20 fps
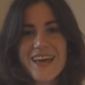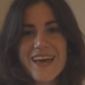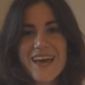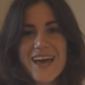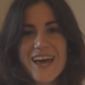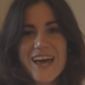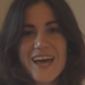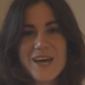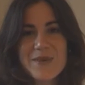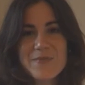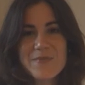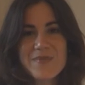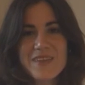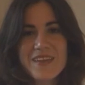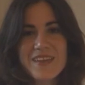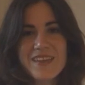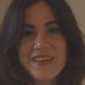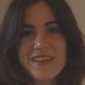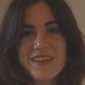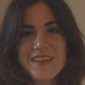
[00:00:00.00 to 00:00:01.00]

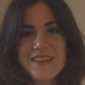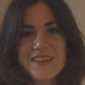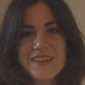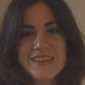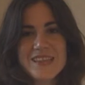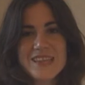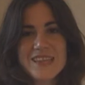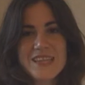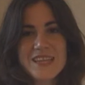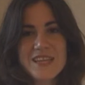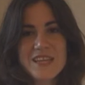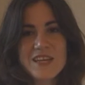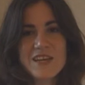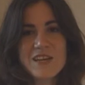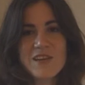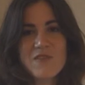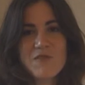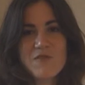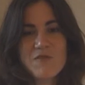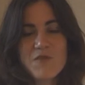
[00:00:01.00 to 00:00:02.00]

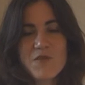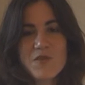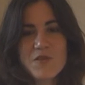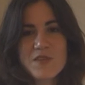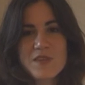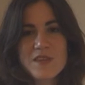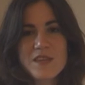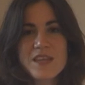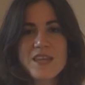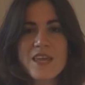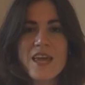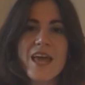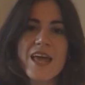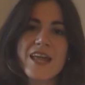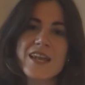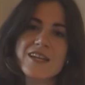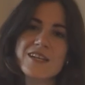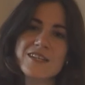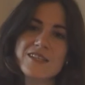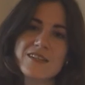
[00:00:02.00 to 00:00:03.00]
The fourth
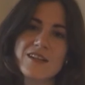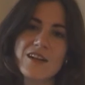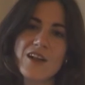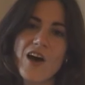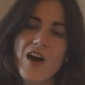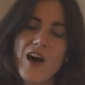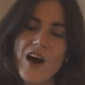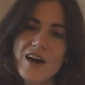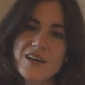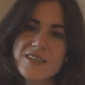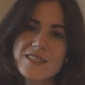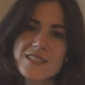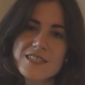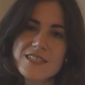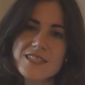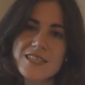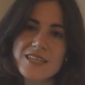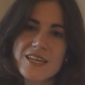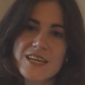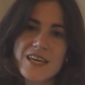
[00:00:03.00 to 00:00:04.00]
and
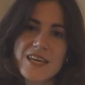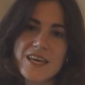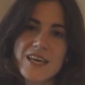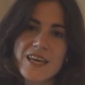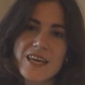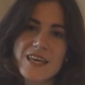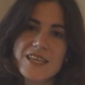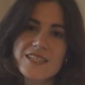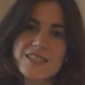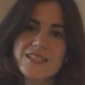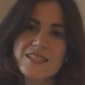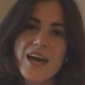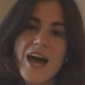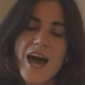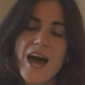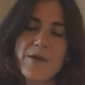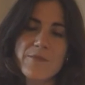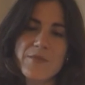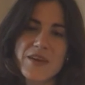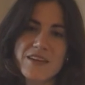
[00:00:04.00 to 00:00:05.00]
last is
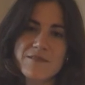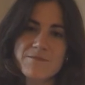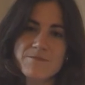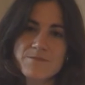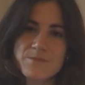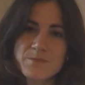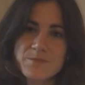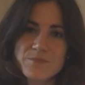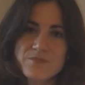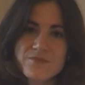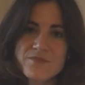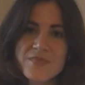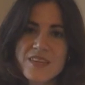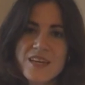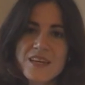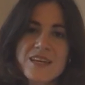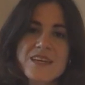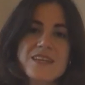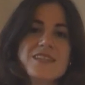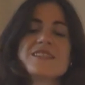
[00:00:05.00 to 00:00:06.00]
timing.
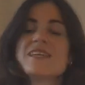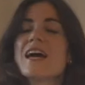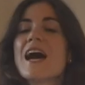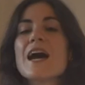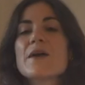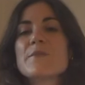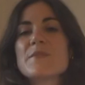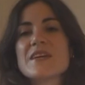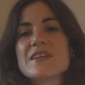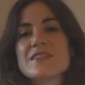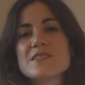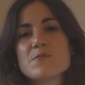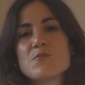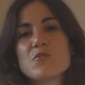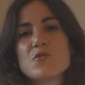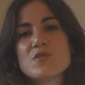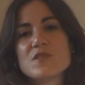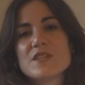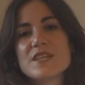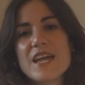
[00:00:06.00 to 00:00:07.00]
Timing is
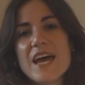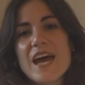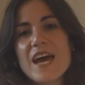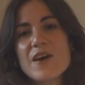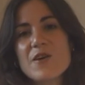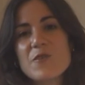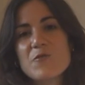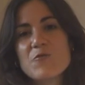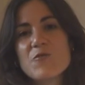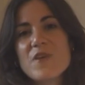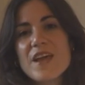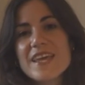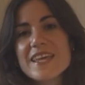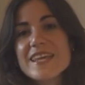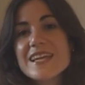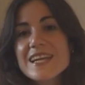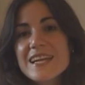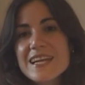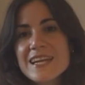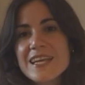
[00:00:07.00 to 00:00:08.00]
important. How
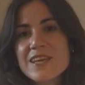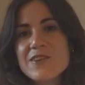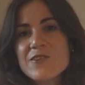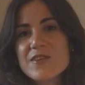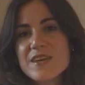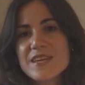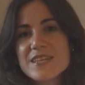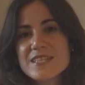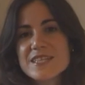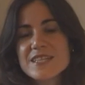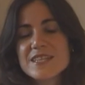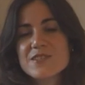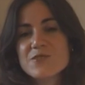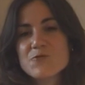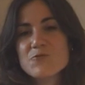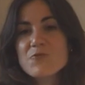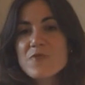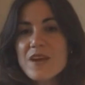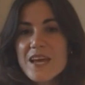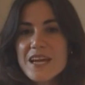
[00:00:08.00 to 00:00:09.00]
regularly you're eating is
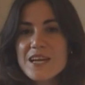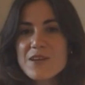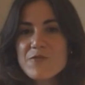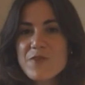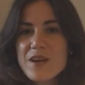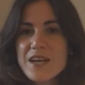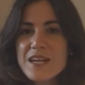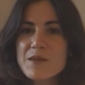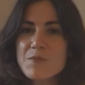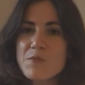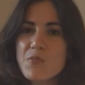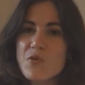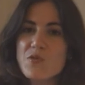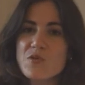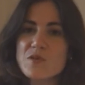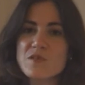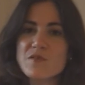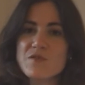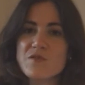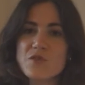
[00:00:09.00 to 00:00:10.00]
really, really
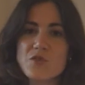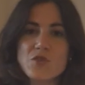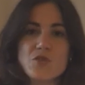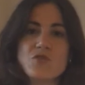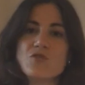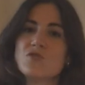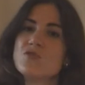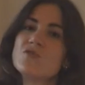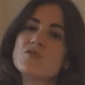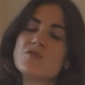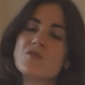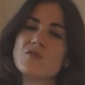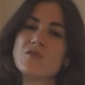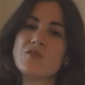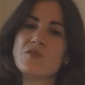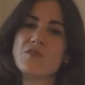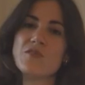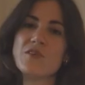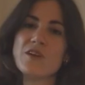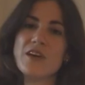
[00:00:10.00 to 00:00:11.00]
important for
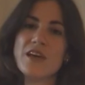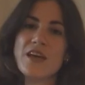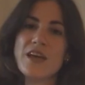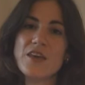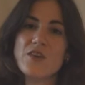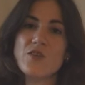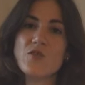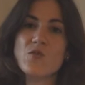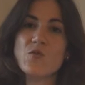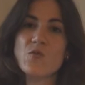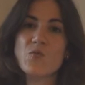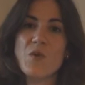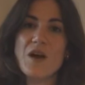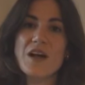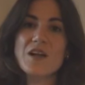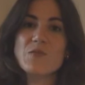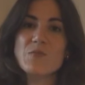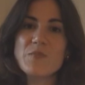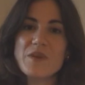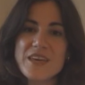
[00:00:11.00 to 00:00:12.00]
your
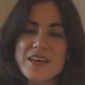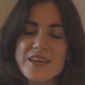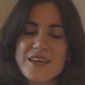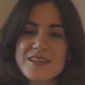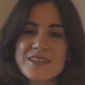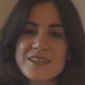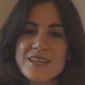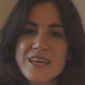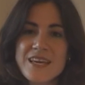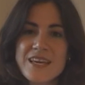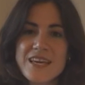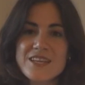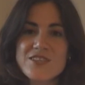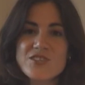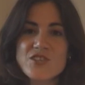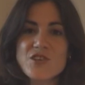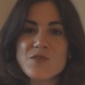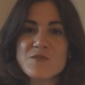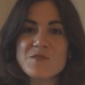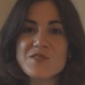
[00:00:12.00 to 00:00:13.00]
well-being, in
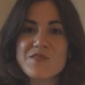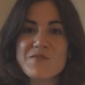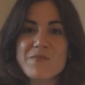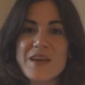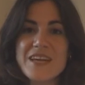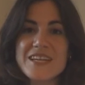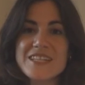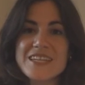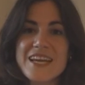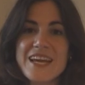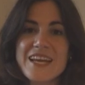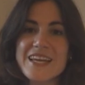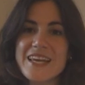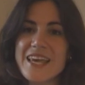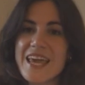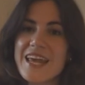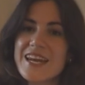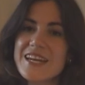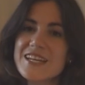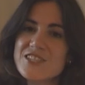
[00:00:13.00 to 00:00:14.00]
terms of maintaining
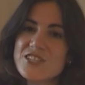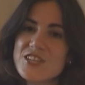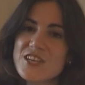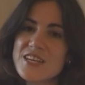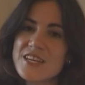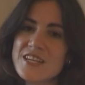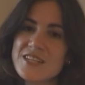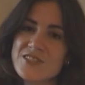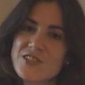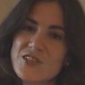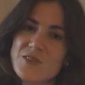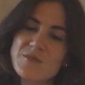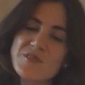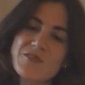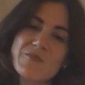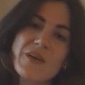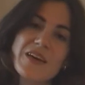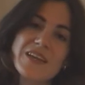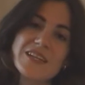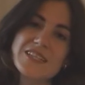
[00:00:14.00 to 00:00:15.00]
energy, in terms
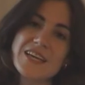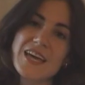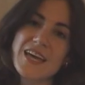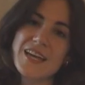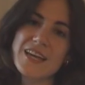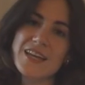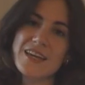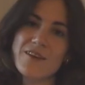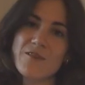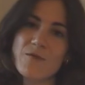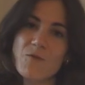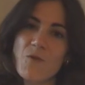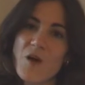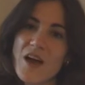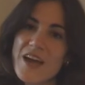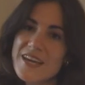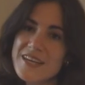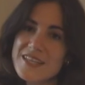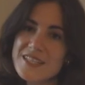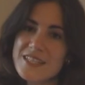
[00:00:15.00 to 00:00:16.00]
of maintaining
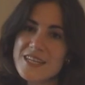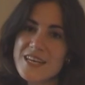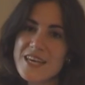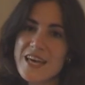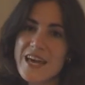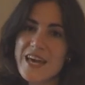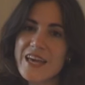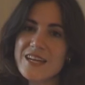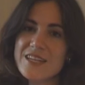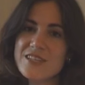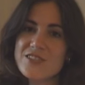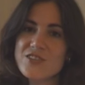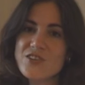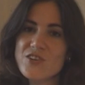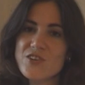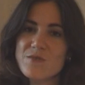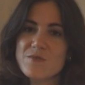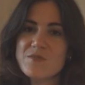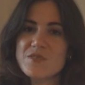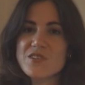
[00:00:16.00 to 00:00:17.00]
weight, and in
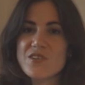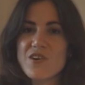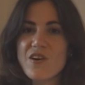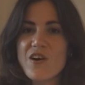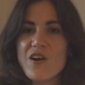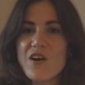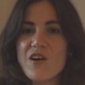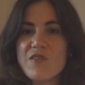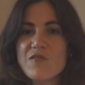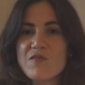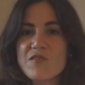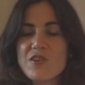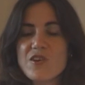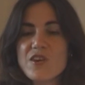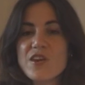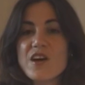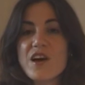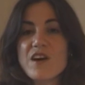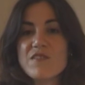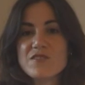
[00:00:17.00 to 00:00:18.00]
terms of
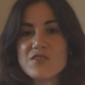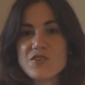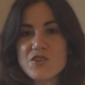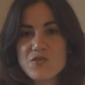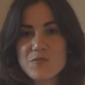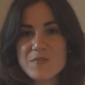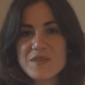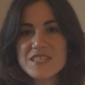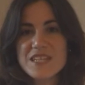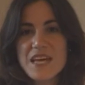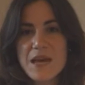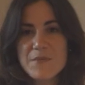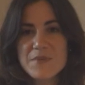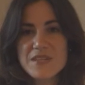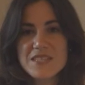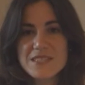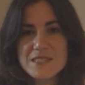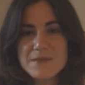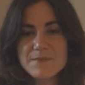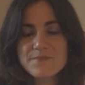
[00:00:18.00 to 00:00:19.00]
looking after your
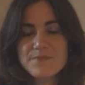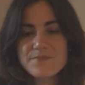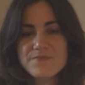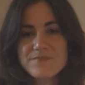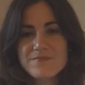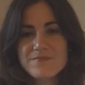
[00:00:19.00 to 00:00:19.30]
metabolism.